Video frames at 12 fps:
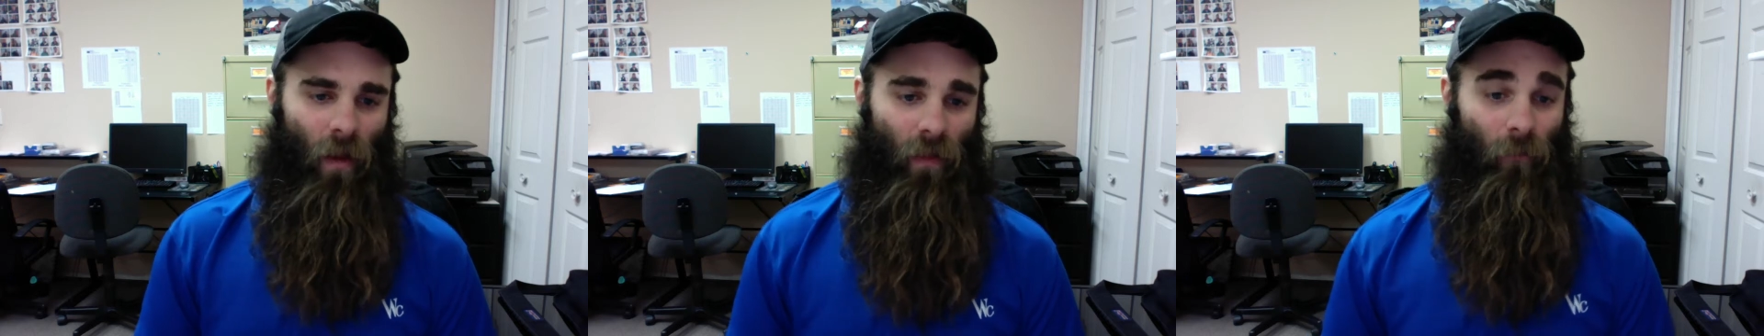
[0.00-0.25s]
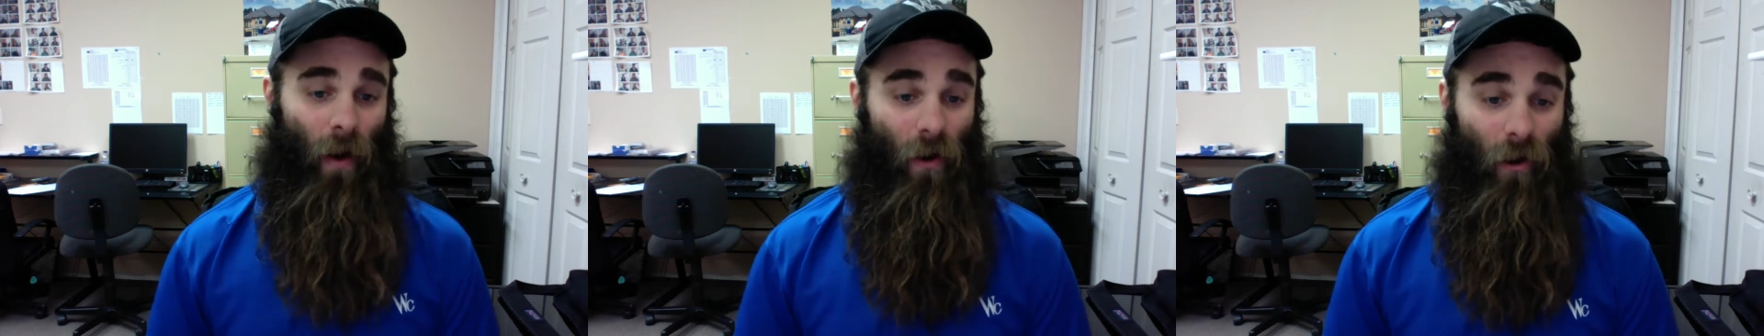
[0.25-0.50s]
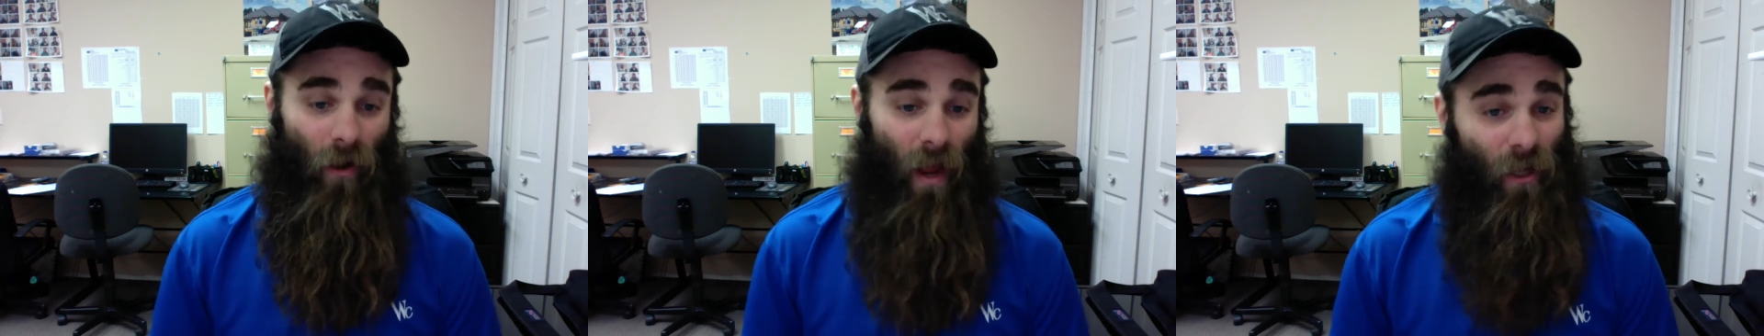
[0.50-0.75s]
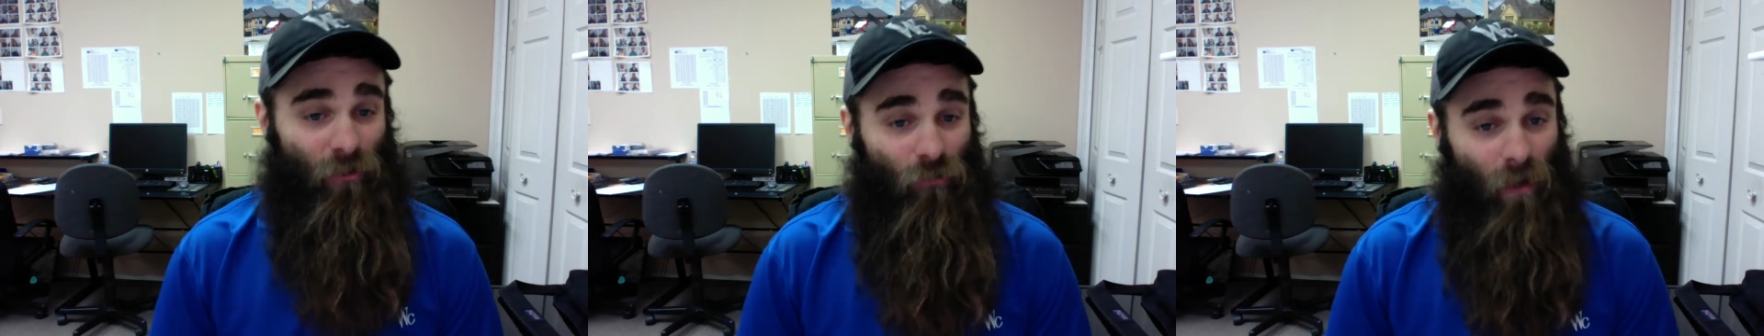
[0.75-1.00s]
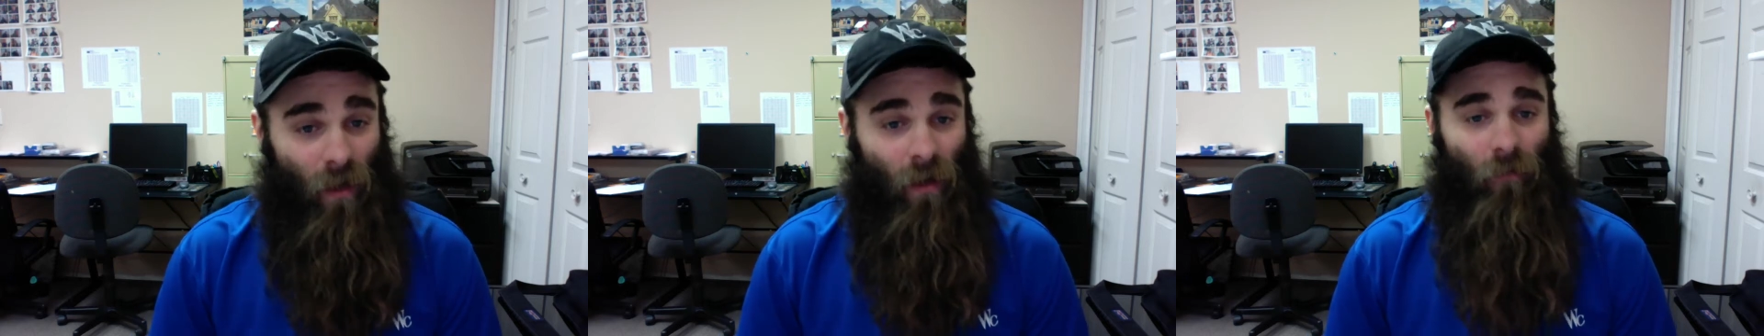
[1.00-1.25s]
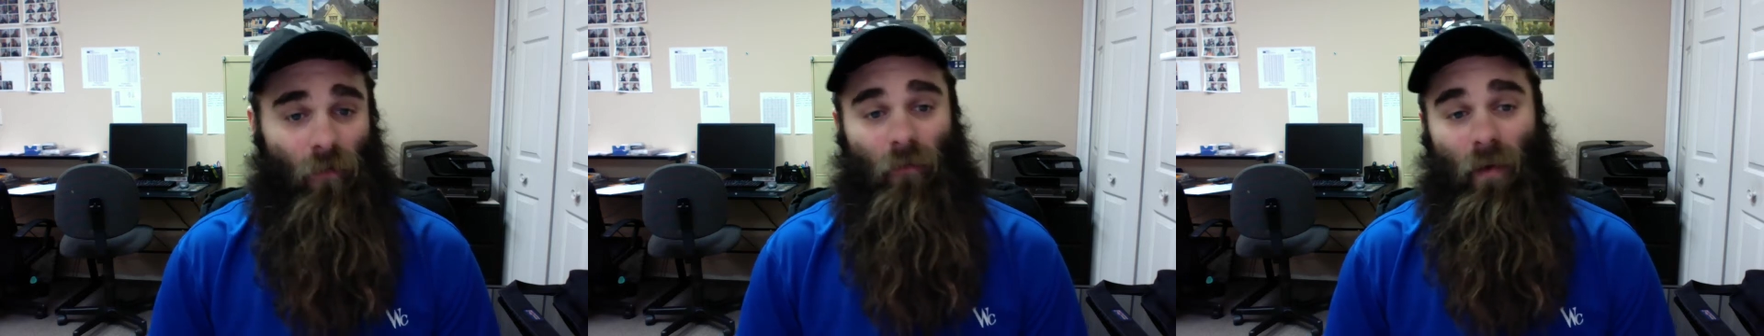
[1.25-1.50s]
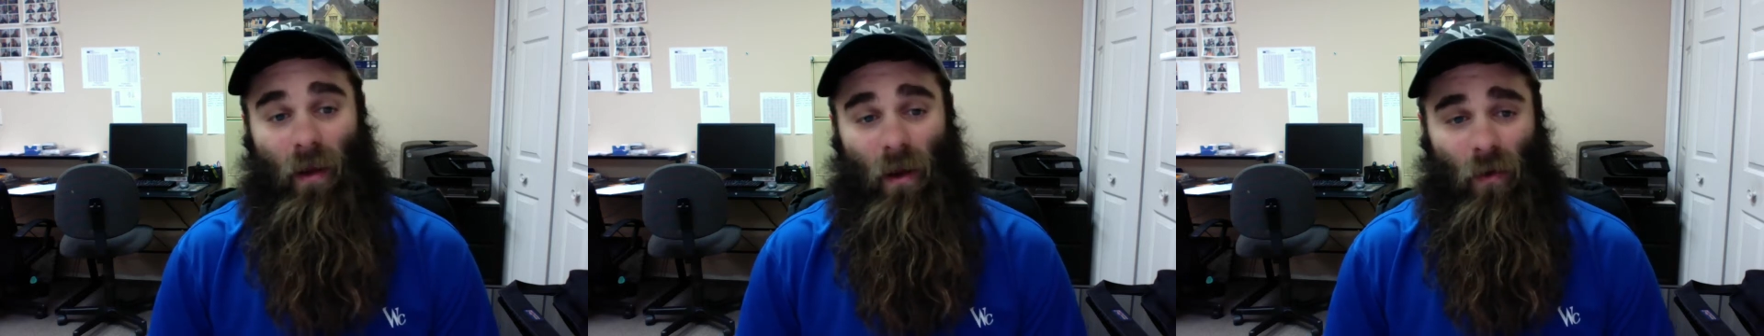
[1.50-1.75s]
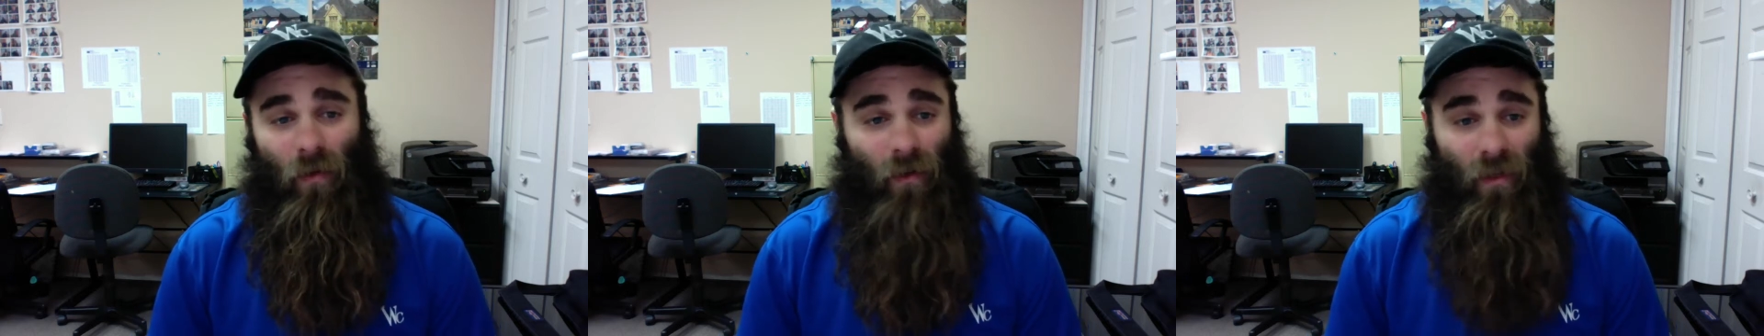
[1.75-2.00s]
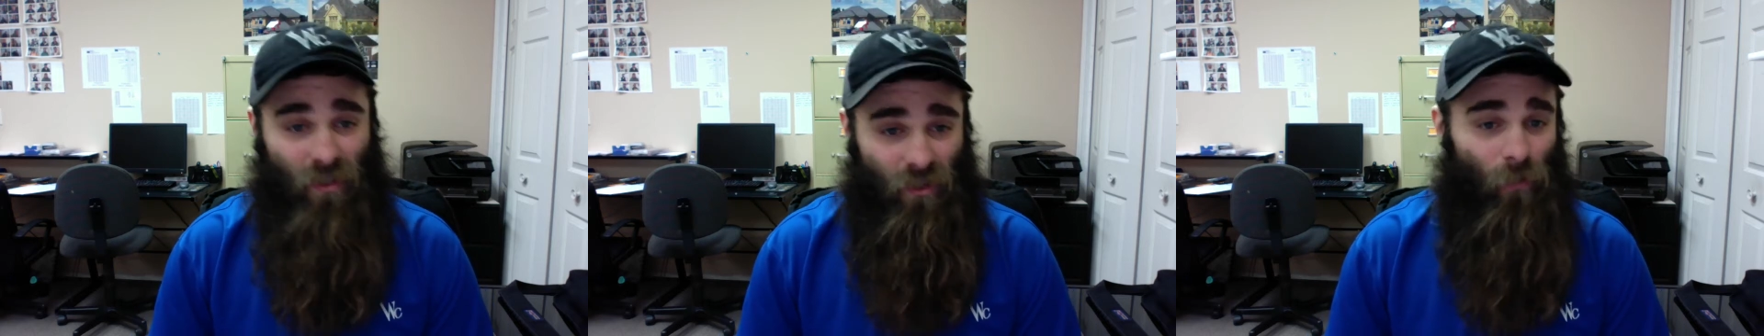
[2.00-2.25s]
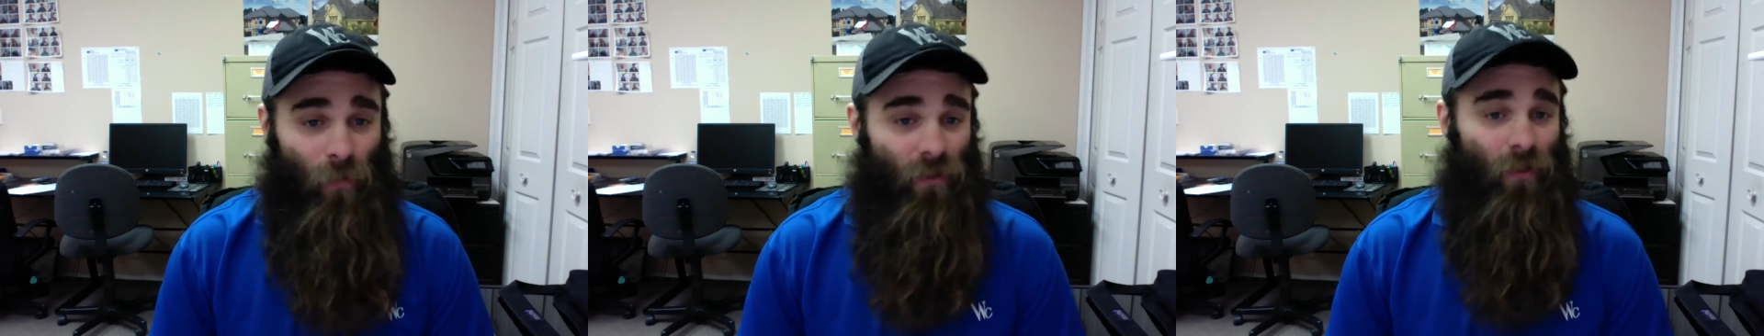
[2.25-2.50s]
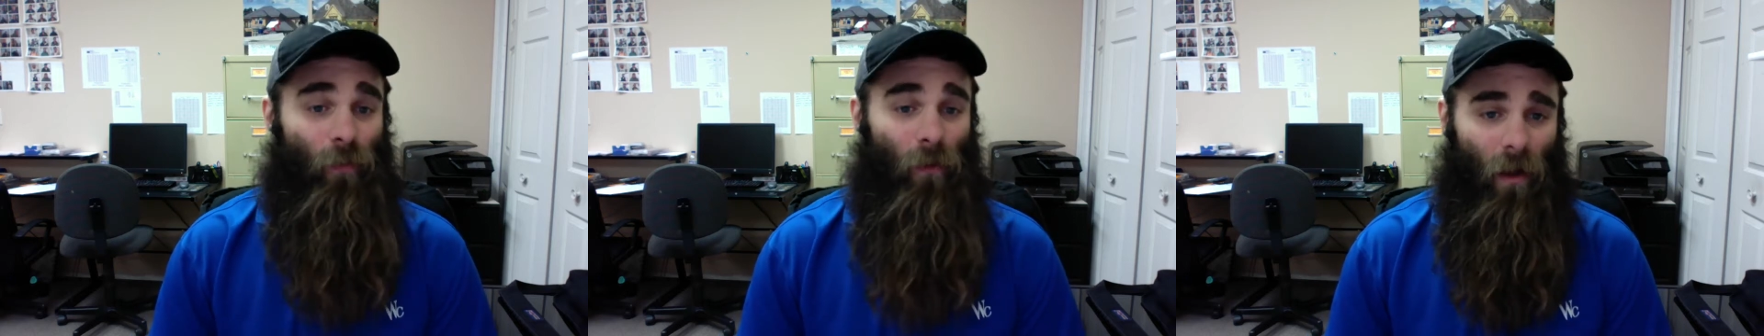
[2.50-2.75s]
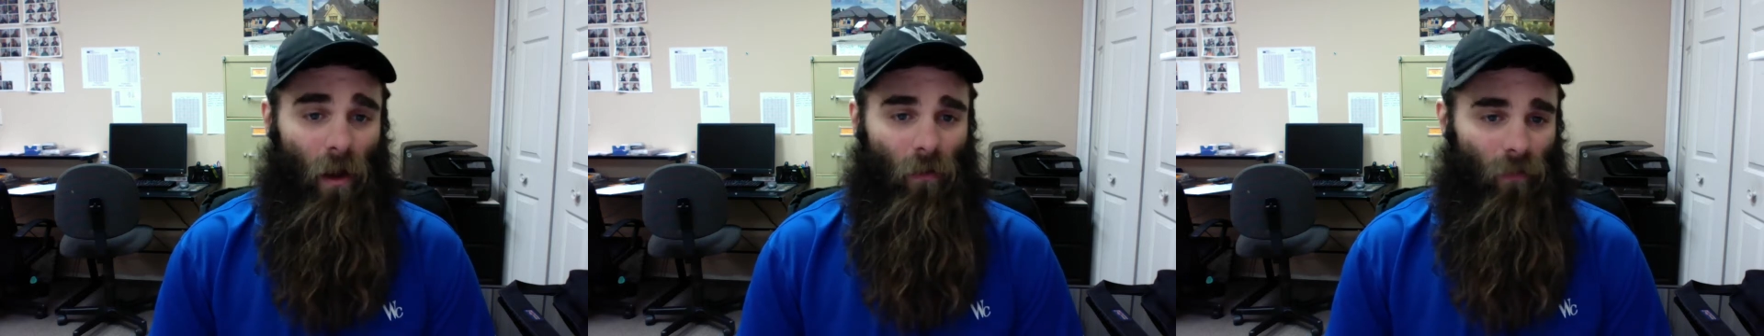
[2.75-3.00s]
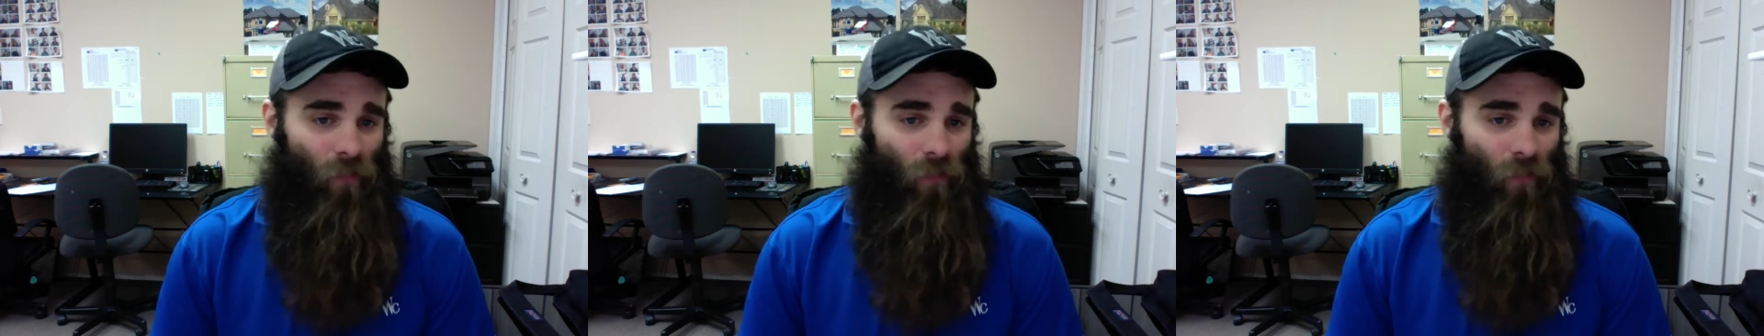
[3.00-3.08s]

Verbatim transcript: The barrier to entry for video is super, super low.